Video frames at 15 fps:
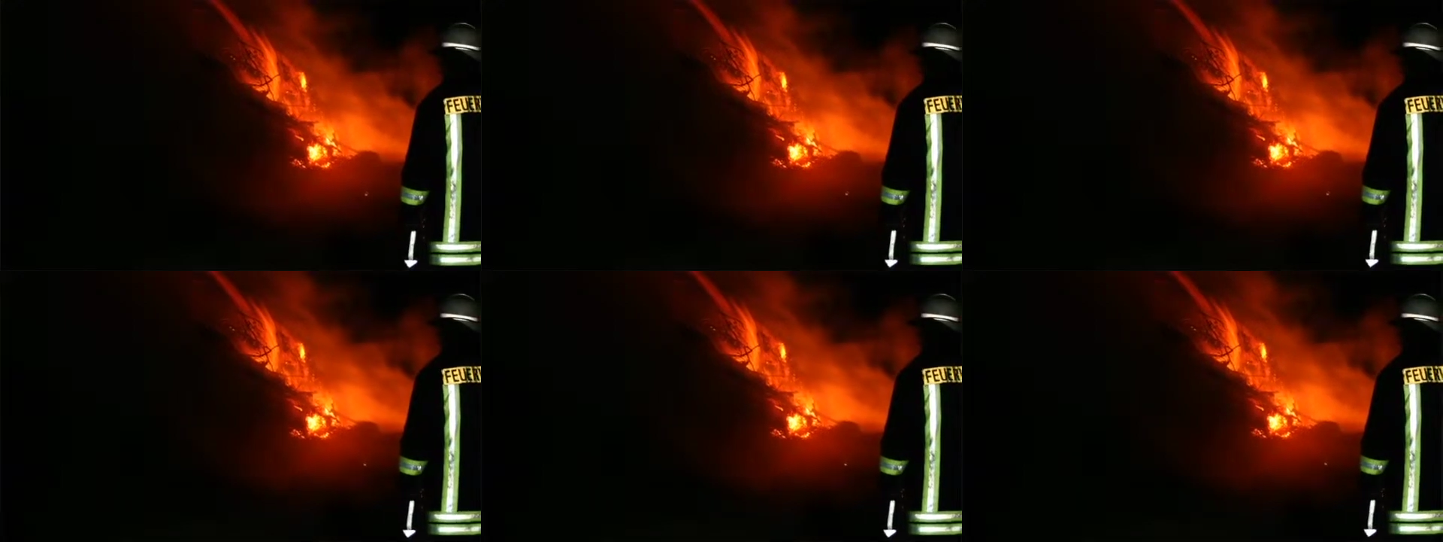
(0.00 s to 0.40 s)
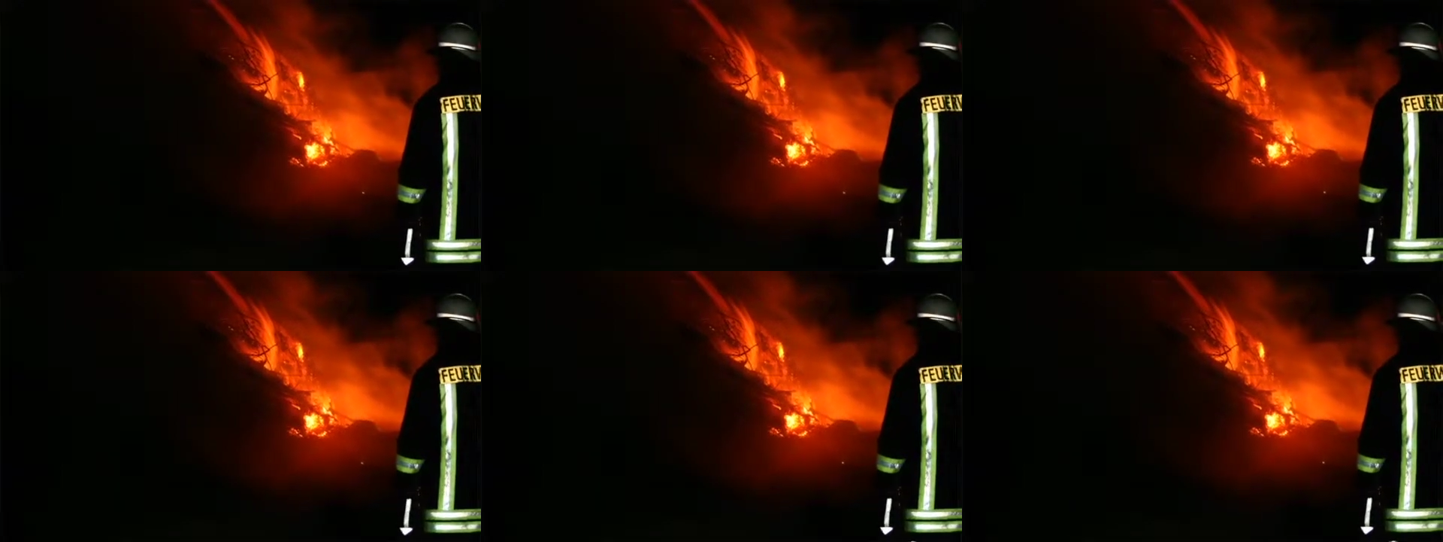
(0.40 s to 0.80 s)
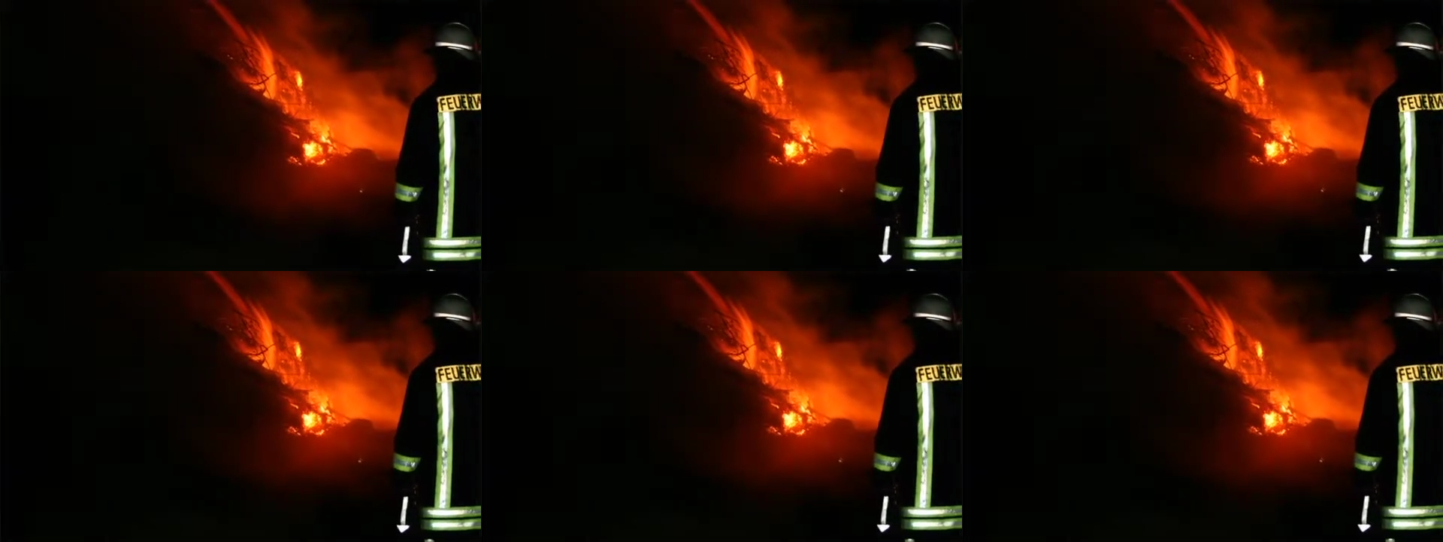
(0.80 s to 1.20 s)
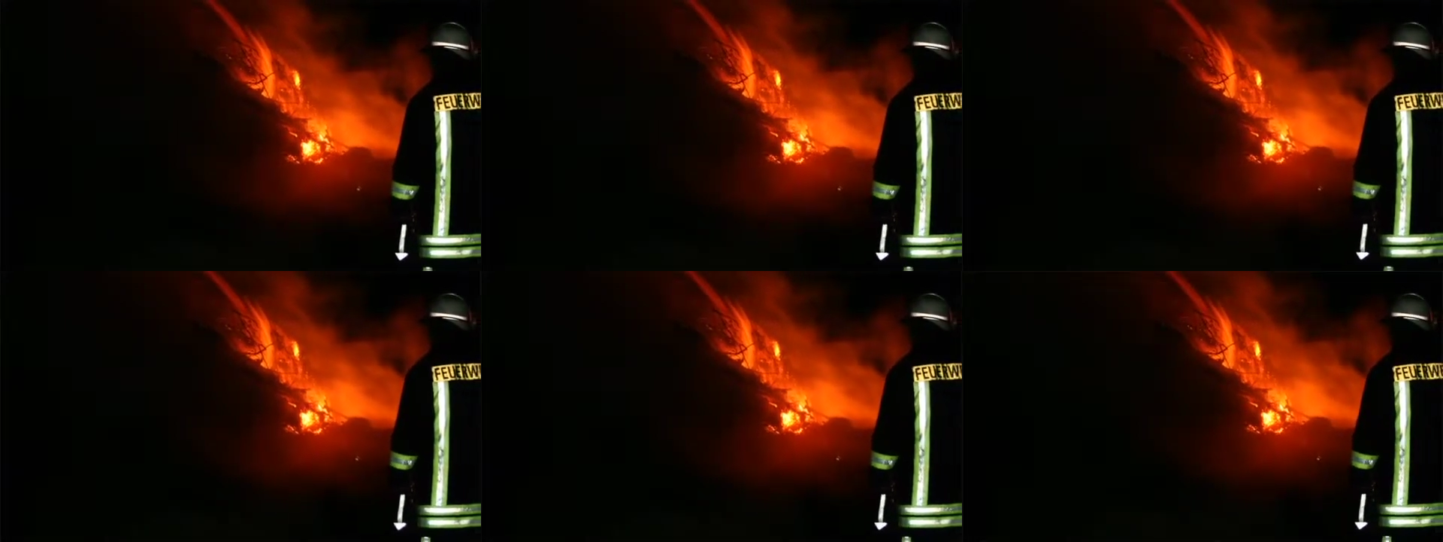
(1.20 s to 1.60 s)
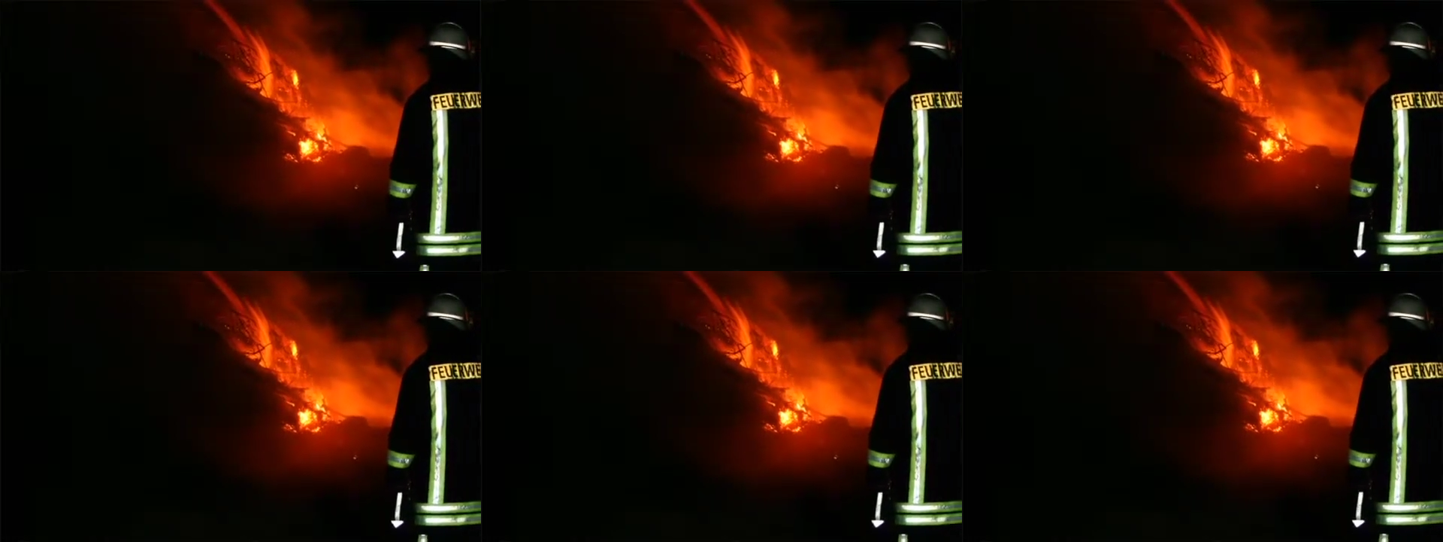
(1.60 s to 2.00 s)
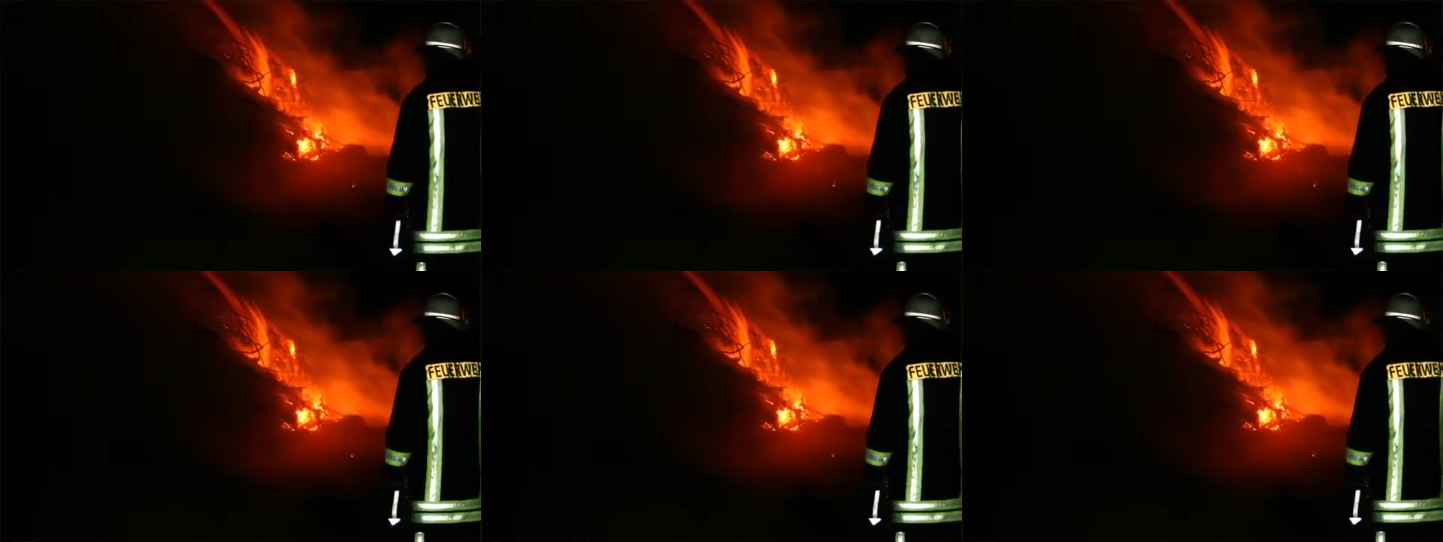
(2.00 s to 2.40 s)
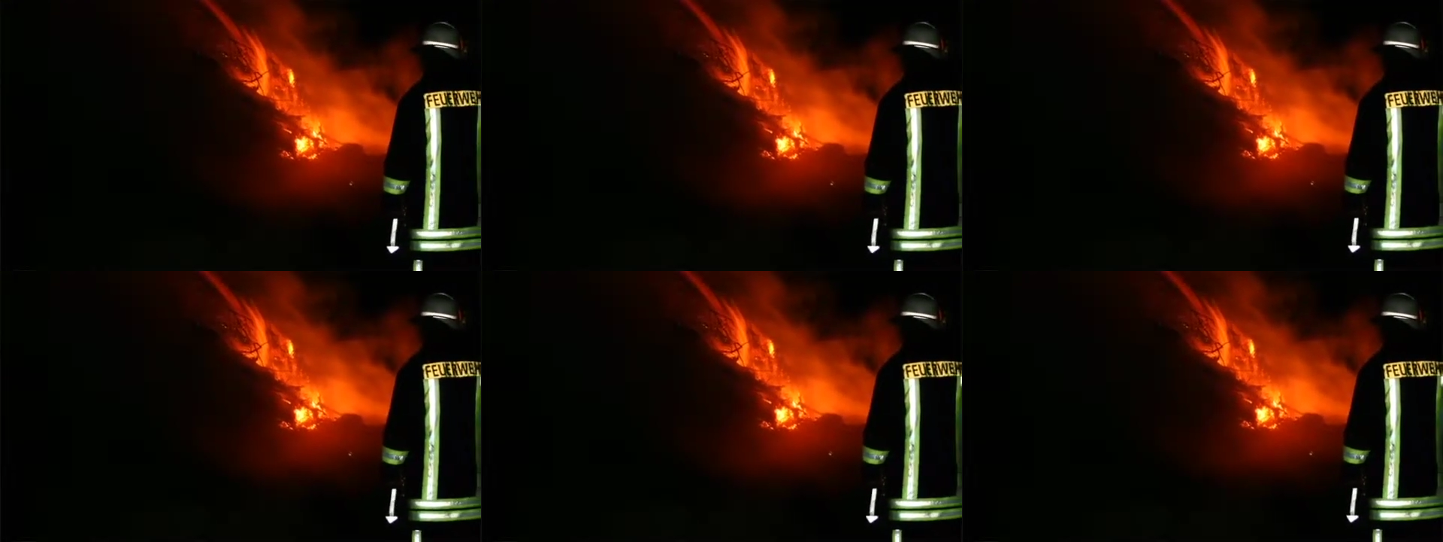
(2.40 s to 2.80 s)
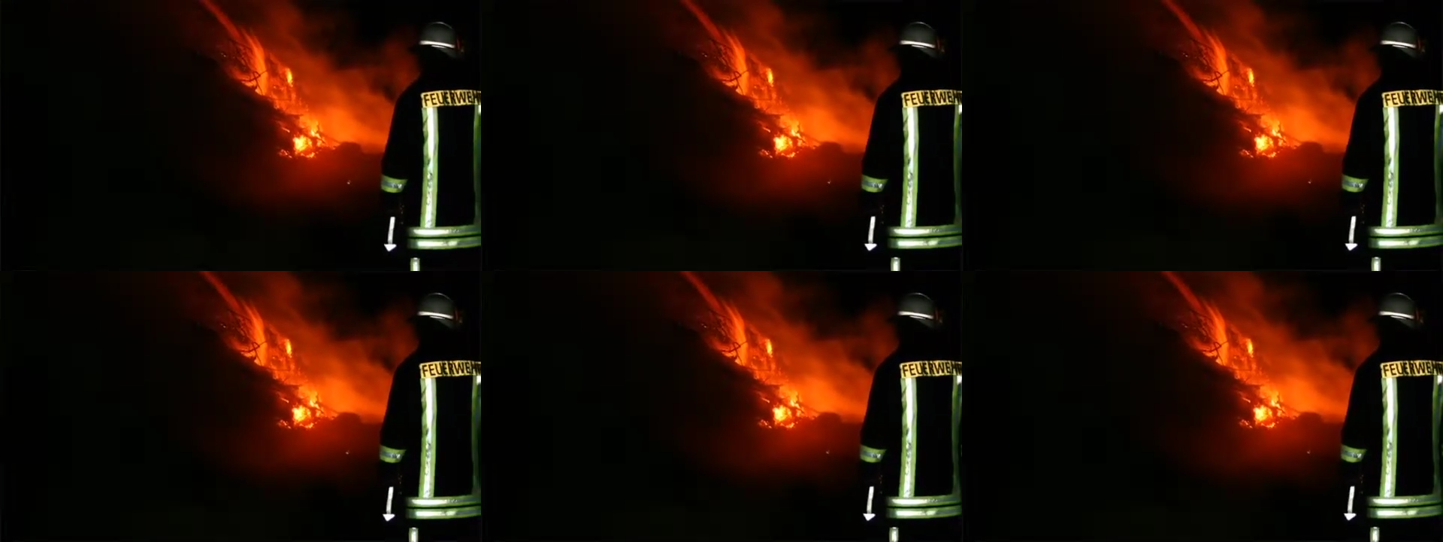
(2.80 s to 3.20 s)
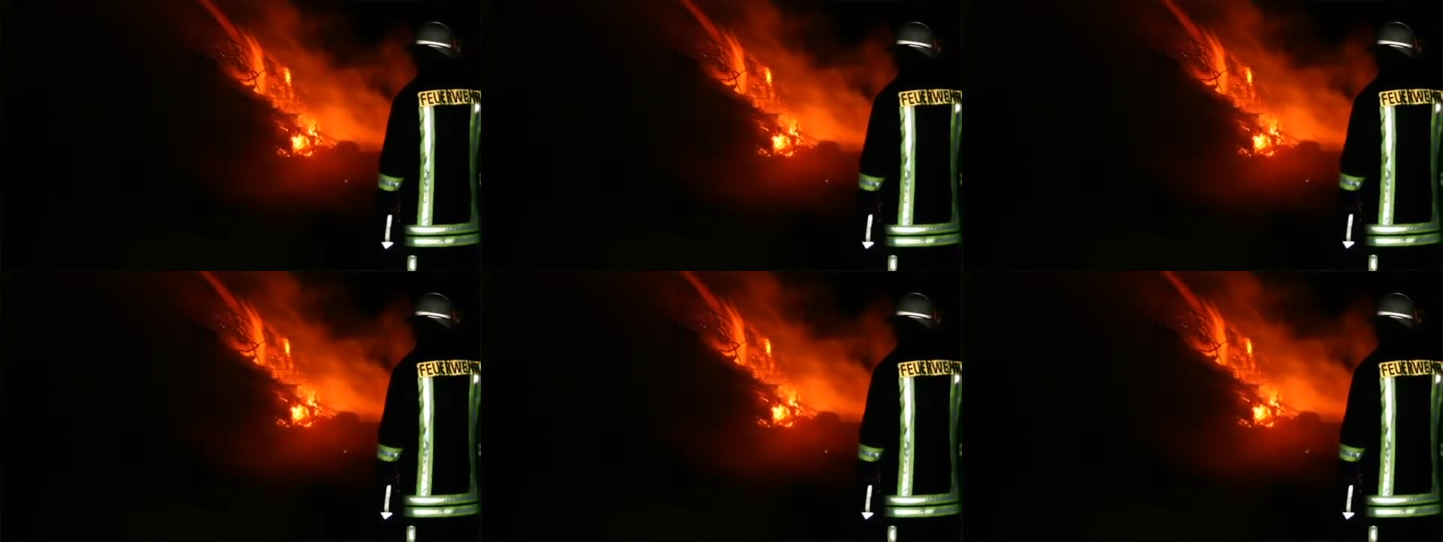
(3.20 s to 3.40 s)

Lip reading: No face is visible, so there are no lips to read.